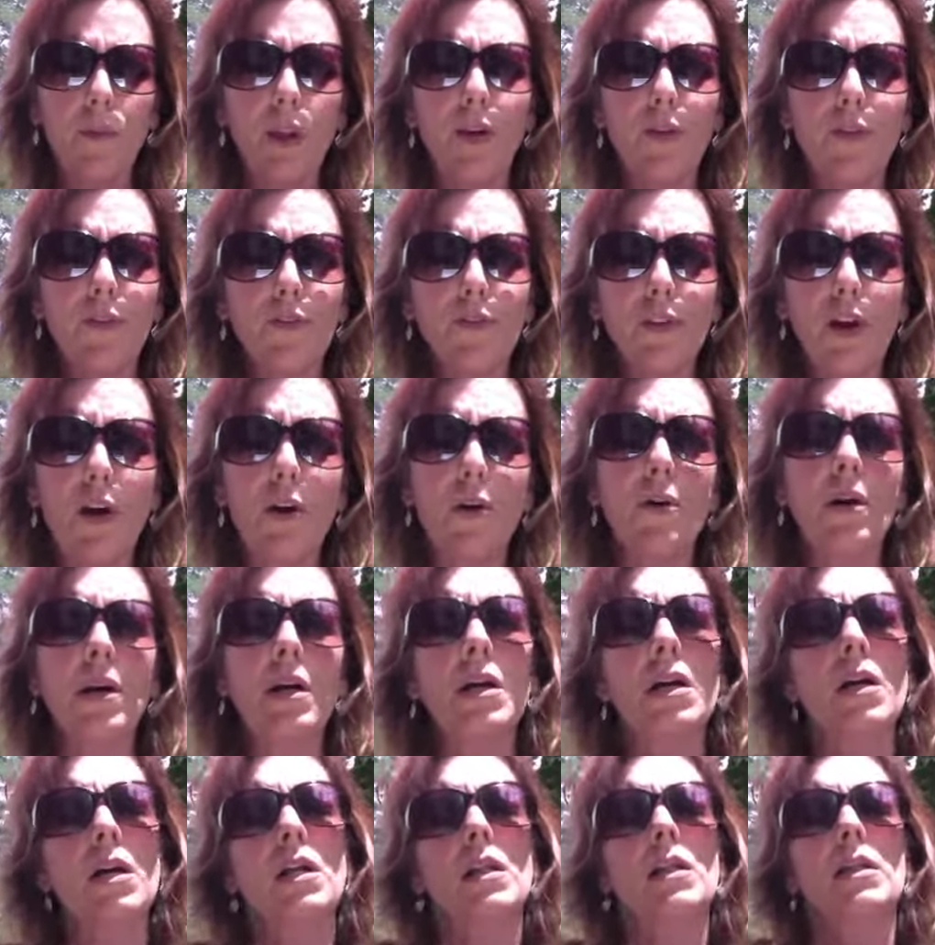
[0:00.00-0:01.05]
So
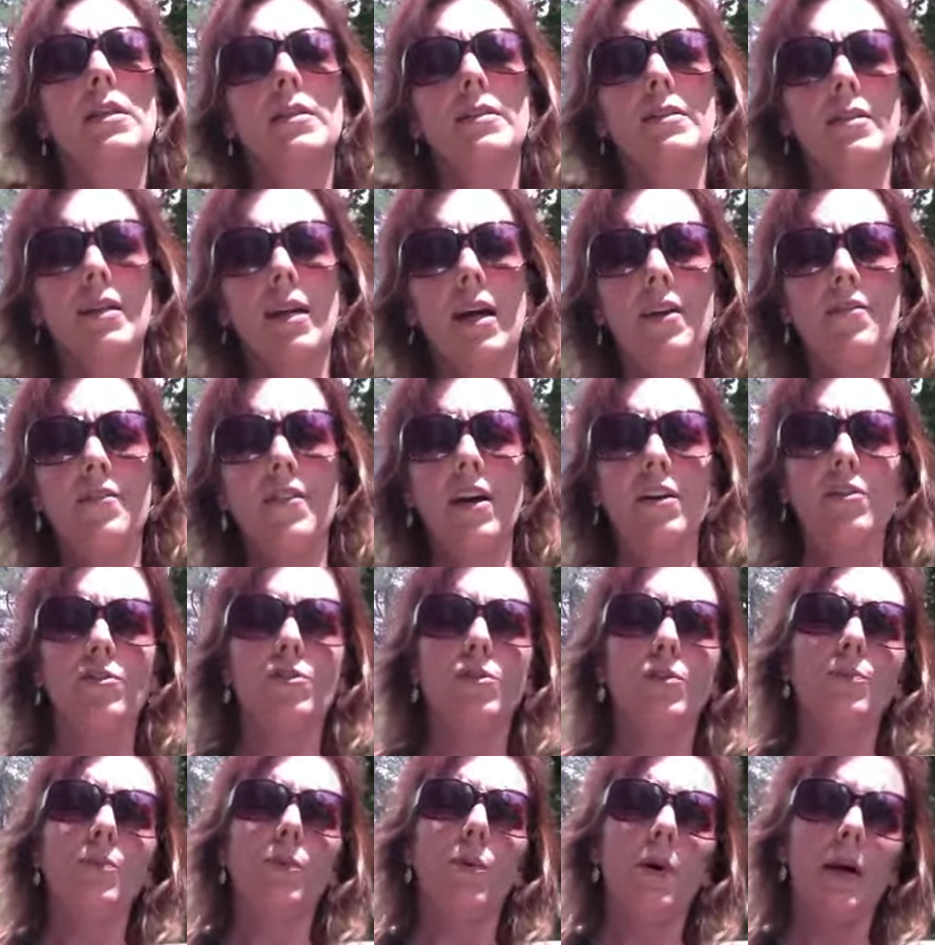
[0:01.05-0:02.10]
let's say I've got
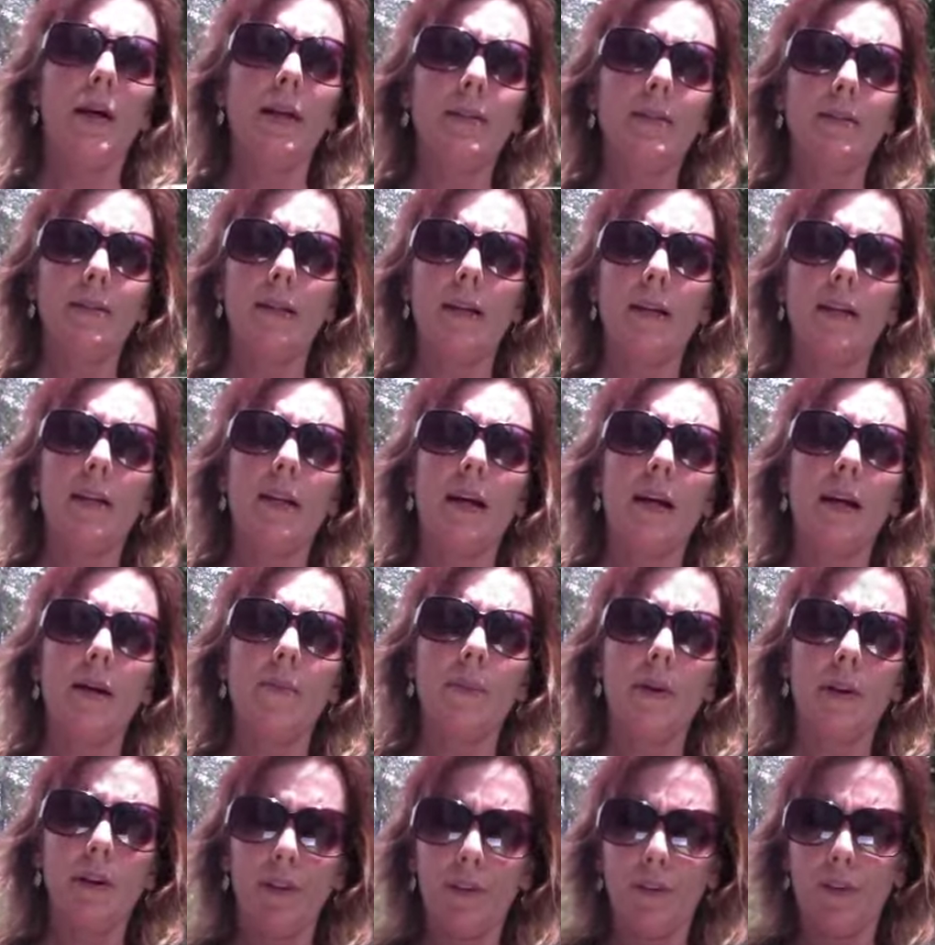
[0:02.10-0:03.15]
2 points and I am
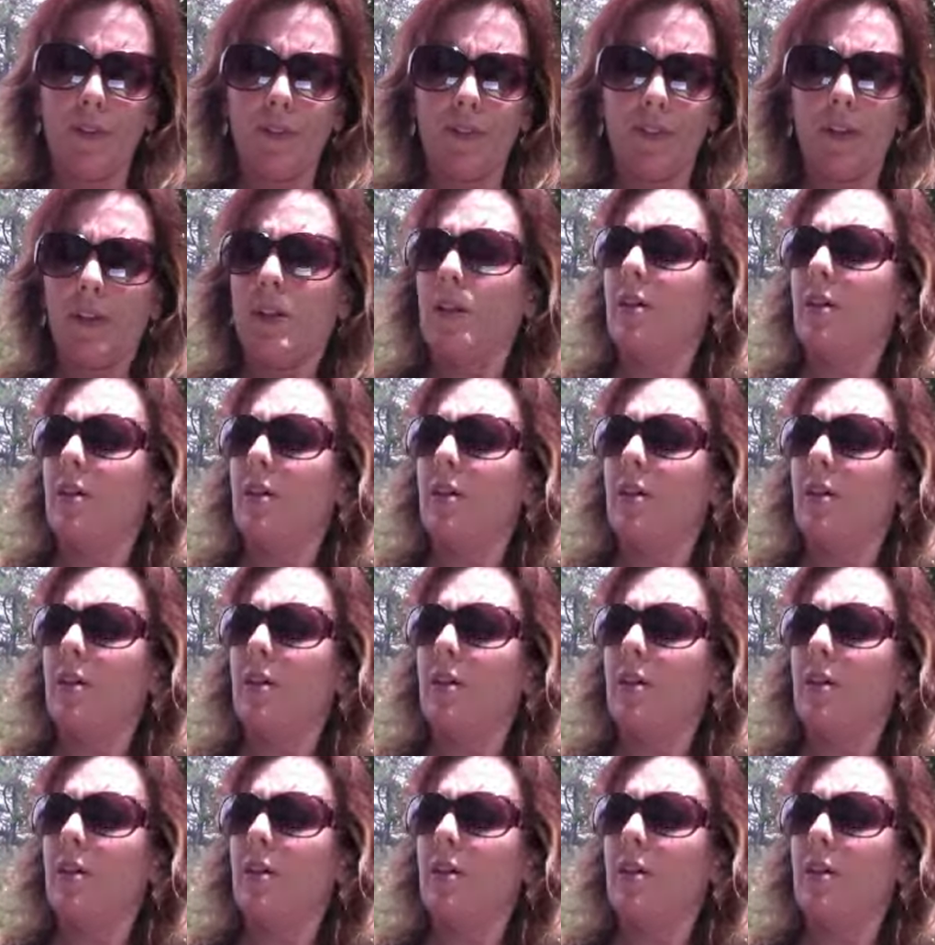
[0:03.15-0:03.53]
interested